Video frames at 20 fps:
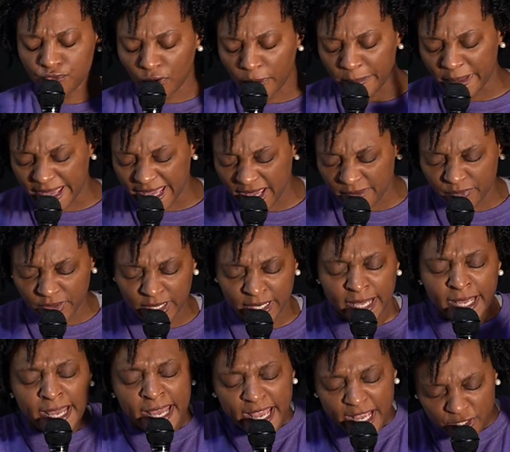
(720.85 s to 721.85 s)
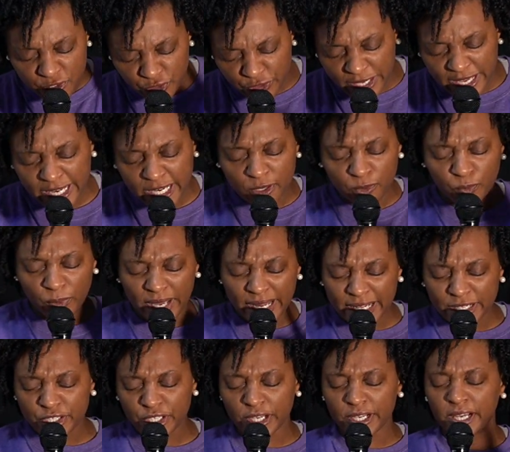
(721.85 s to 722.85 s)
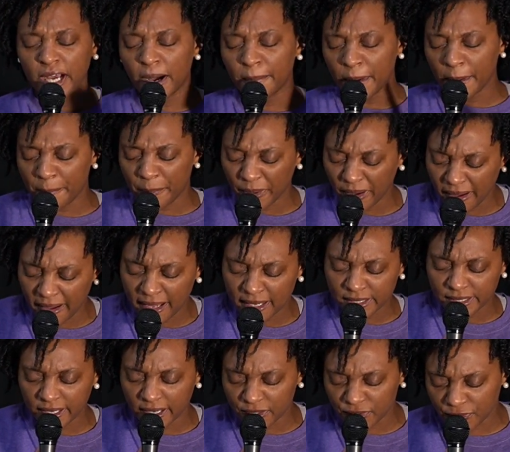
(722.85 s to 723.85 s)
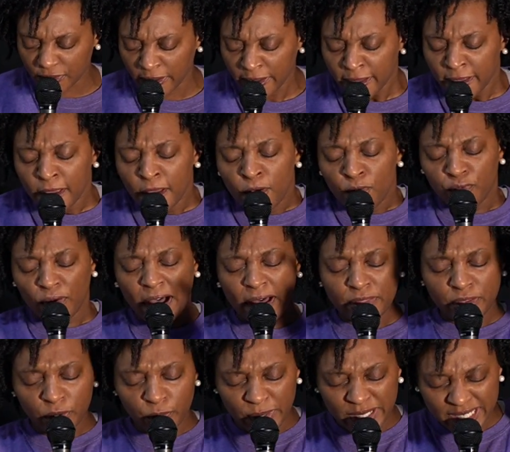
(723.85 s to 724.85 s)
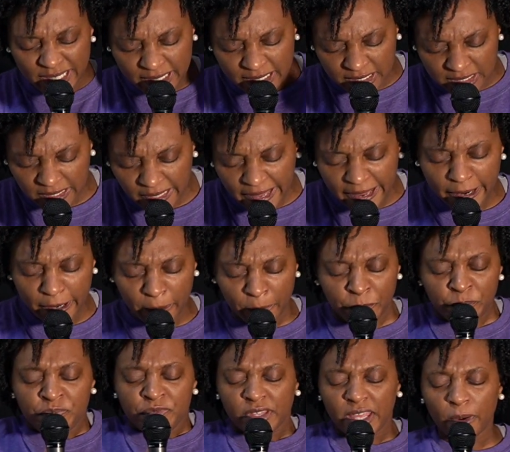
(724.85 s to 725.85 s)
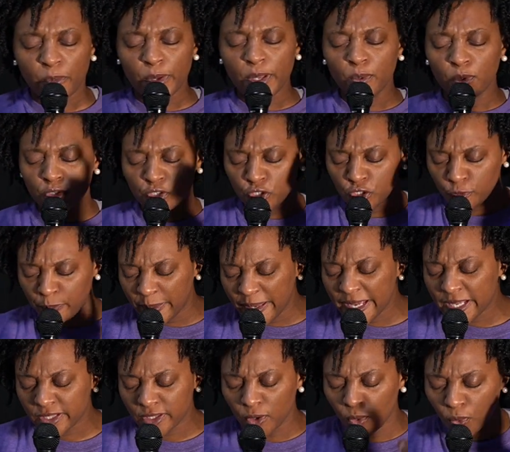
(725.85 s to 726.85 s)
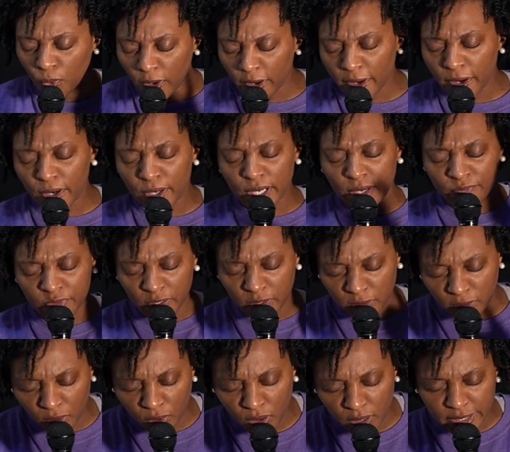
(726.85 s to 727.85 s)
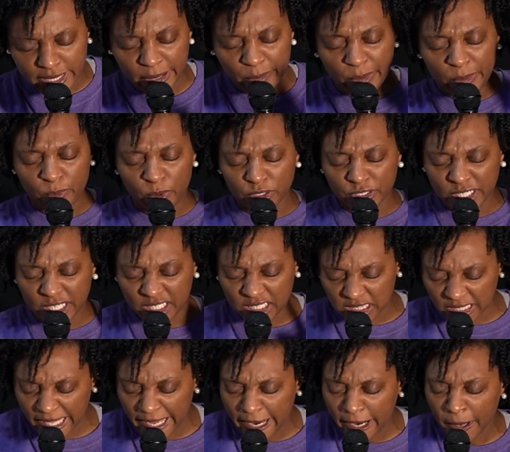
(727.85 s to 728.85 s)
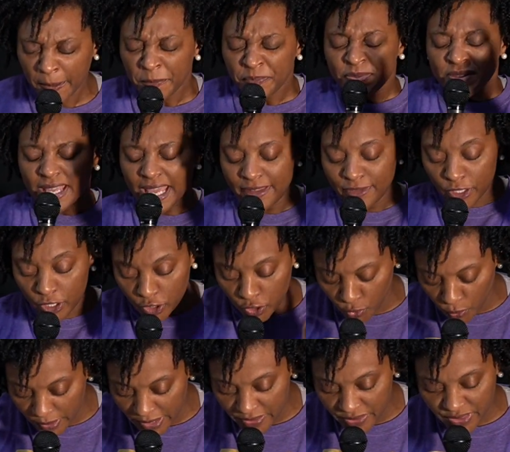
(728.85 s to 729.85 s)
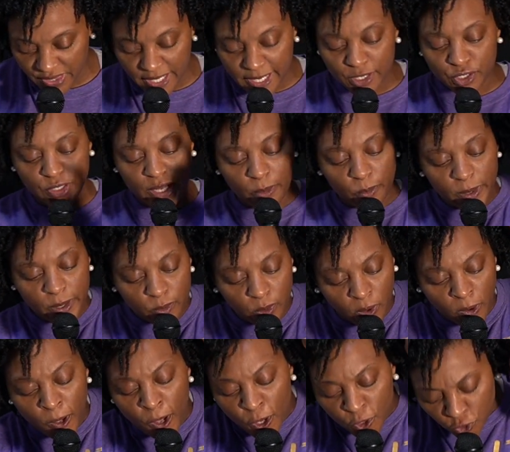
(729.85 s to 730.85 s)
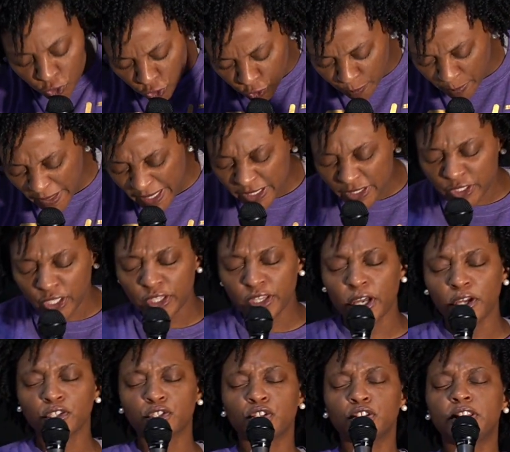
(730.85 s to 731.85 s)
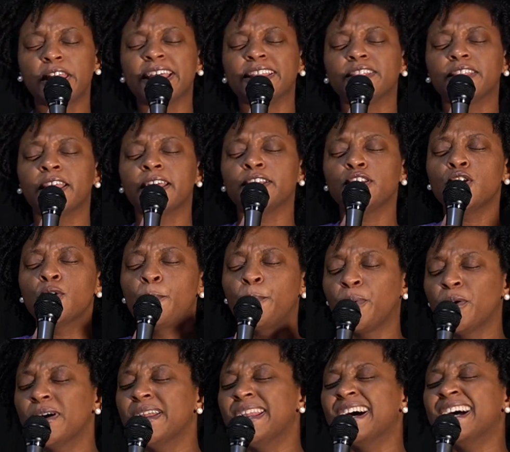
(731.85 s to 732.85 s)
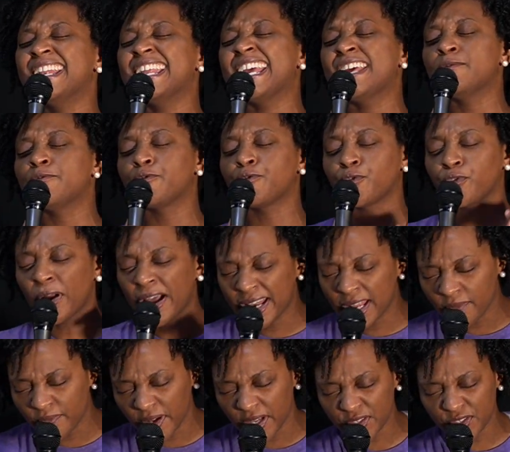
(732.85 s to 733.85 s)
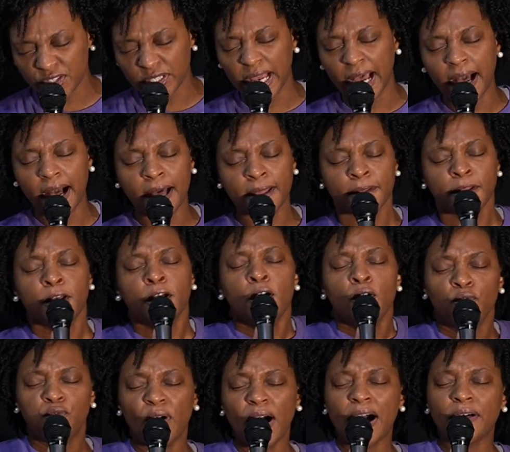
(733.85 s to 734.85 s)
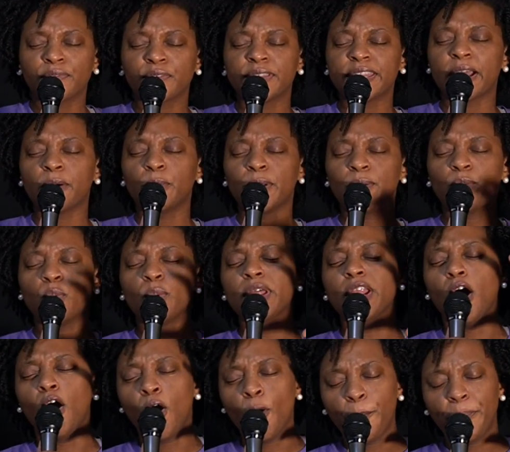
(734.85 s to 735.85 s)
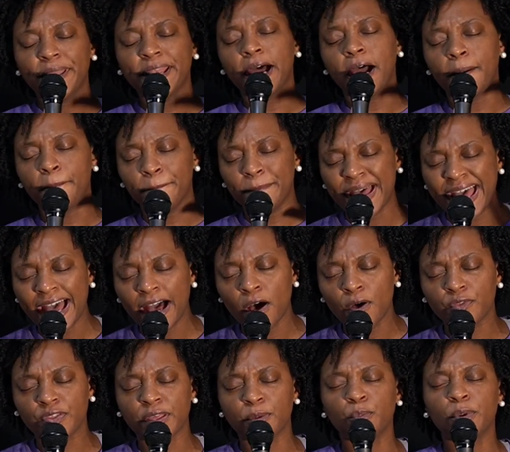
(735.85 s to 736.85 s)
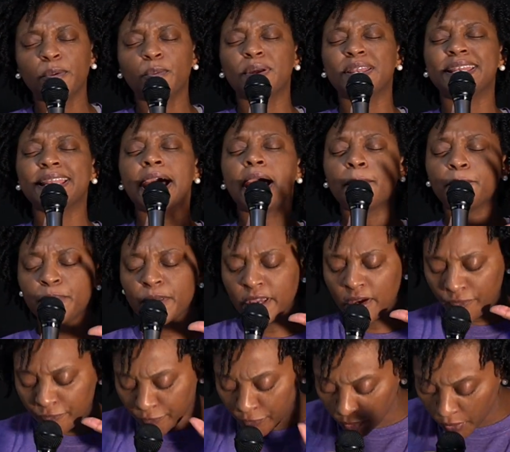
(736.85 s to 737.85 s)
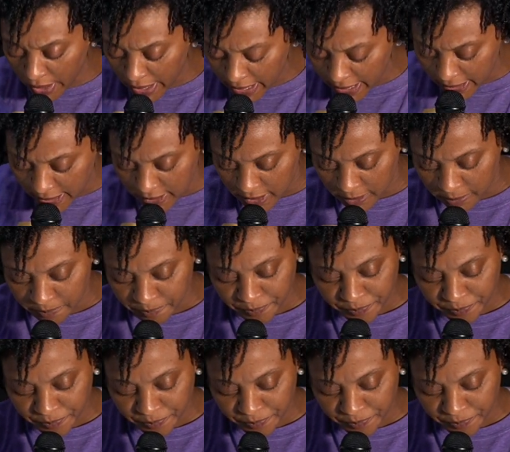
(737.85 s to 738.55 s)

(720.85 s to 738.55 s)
from heaven is getting ready to come upon us. Father, we declare declare, that we will speak the word of the Lord, that we will declare and decree things, that we will speak to those that, that you put in front of us, God. Father, that we would open our mouth and we would not be afraid.